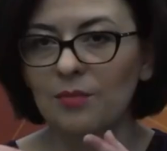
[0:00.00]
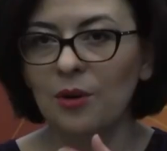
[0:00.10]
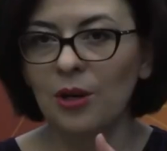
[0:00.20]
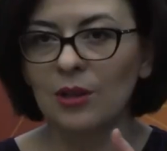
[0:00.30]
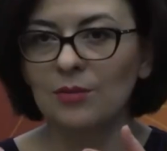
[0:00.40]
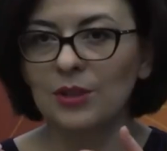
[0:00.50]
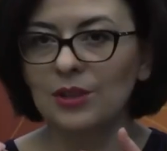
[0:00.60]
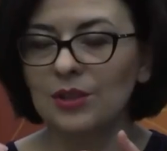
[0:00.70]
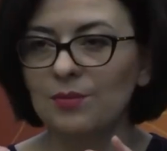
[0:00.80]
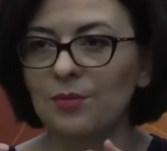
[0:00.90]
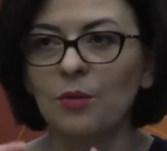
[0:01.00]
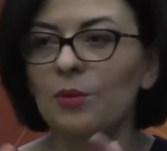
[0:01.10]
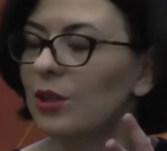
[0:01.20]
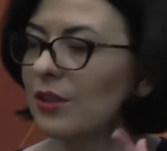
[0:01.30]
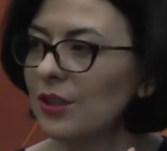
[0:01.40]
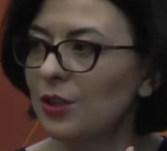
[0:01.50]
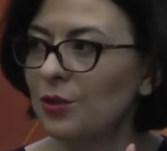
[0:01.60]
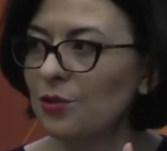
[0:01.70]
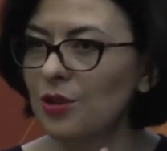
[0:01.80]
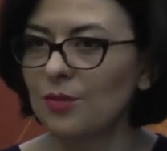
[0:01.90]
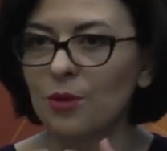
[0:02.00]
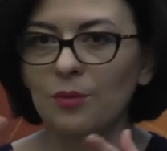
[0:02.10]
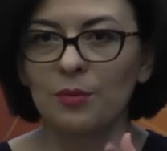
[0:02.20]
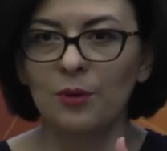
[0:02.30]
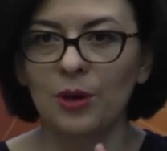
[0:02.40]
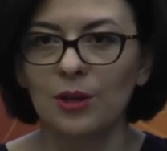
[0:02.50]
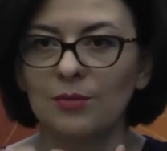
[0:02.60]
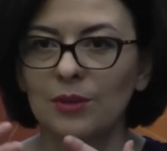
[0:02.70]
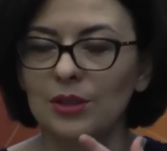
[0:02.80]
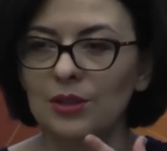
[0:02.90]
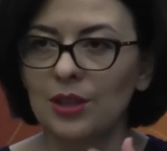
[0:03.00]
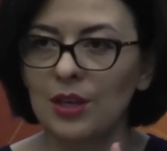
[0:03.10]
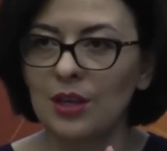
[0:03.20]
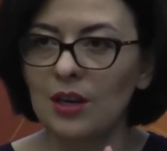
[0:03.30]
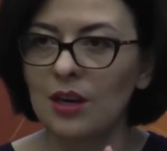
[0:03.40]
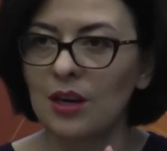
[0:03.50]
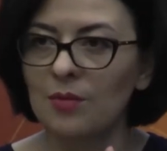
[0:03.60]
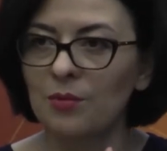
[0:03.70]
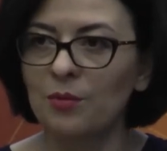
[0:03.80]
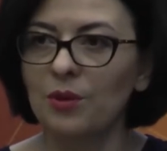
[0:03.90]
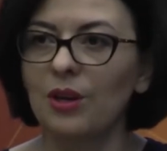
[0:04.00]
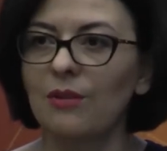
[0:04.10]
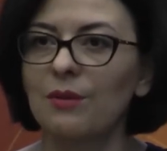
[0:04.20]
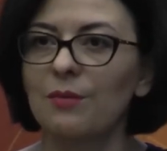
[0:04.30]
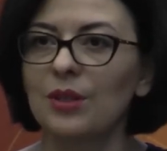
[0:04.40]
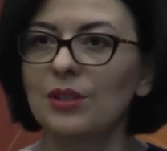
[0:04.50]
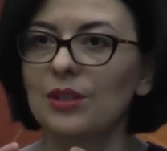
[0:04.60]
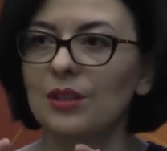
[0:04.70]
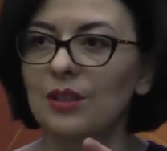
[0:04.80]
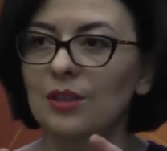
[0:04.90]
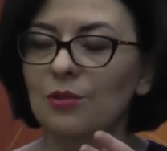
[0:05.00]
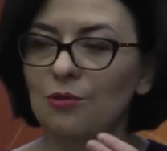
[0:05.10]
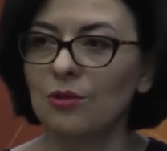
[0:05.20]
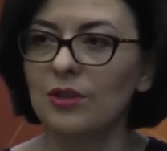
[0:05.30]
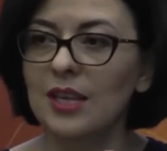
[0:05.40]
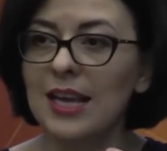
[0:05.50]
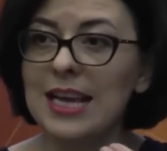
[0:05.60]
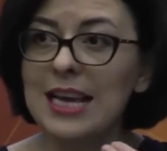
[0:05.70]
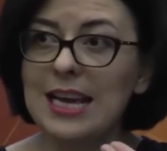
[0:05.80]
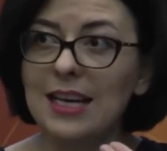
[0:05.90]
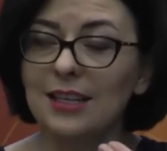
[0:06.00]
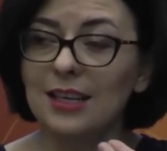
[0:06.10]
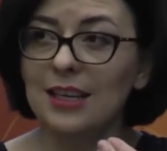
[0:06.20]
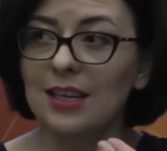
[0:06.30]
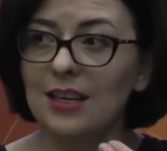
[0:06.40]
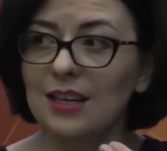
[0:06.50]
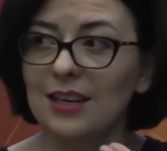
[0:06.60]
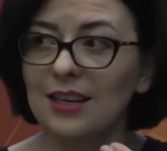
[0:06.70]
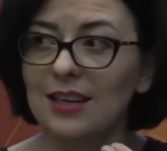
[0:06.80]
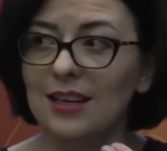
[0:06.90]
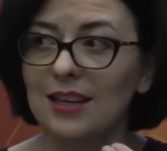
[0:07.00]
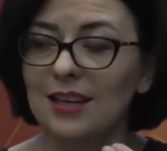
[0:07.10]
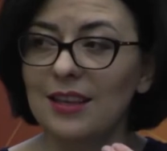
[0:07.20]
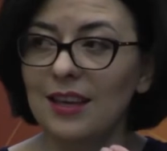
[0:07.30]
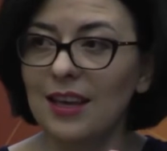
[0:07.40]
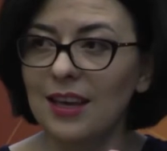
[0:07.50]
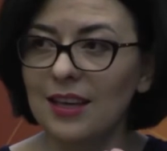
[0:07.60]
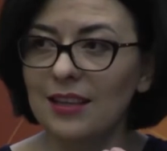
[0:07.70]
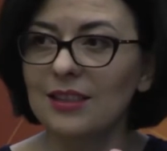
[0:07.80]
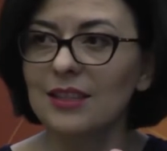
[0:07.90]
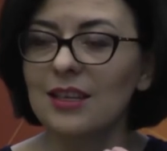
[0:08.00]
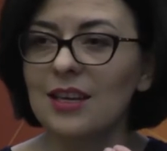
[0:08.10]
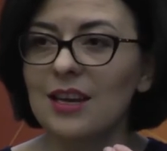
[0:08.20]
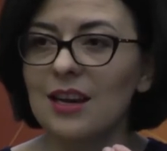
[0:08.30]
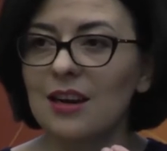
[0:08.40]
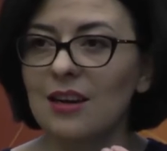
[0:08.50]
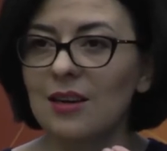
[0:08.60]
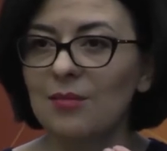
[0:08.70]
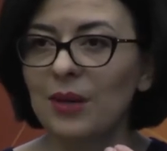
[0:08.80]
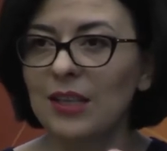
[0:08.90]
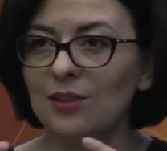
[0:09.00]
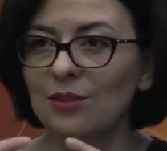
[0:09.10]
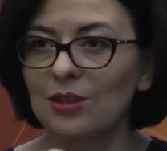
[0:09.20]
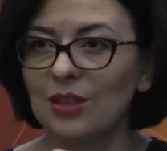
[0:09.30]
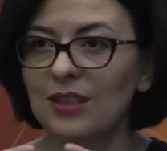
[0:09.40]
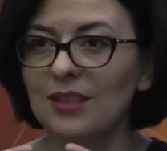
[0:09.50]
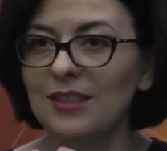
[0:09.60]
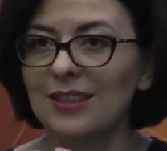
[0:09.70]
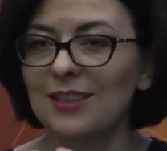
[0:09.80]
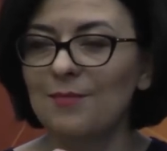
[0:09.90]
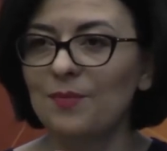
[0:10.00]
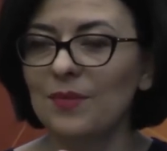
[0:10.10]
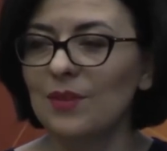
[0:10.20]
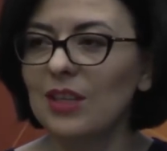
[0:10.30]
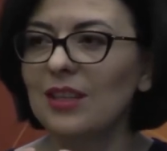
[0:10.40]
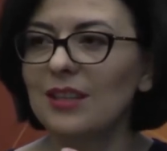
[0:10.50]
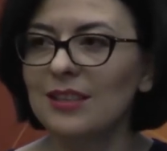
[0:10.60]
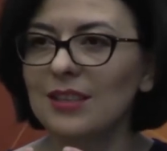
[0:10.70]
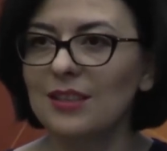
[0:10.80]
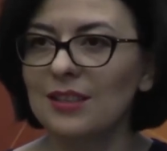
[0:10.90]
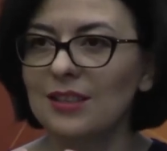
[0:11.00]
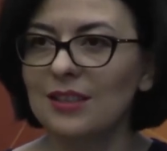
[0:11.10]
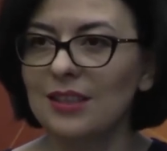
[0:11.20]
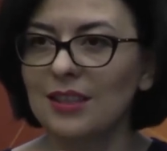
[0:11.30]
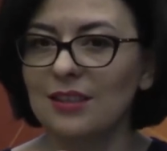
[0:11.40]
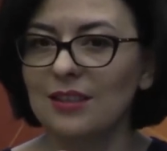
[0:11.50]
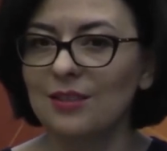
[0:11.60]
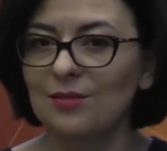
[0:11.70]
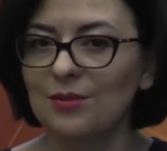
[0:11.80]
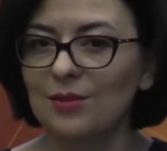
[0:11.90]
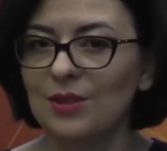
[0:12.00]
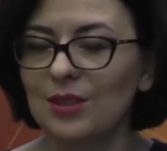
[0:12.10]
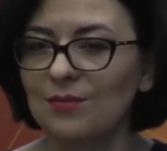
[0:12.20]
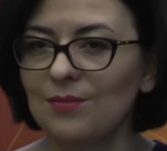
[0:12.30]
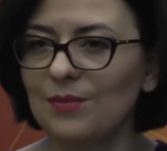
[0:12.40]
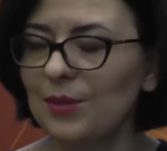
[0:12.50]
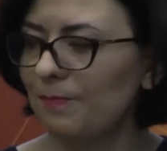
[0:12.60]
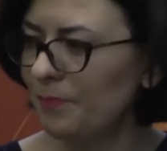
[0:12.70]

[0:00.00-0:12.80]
parliament, proper institutions, proper parliament, uh, proper government uh, rules. And uh, at the end, uh, based on this um, inconsistency in um,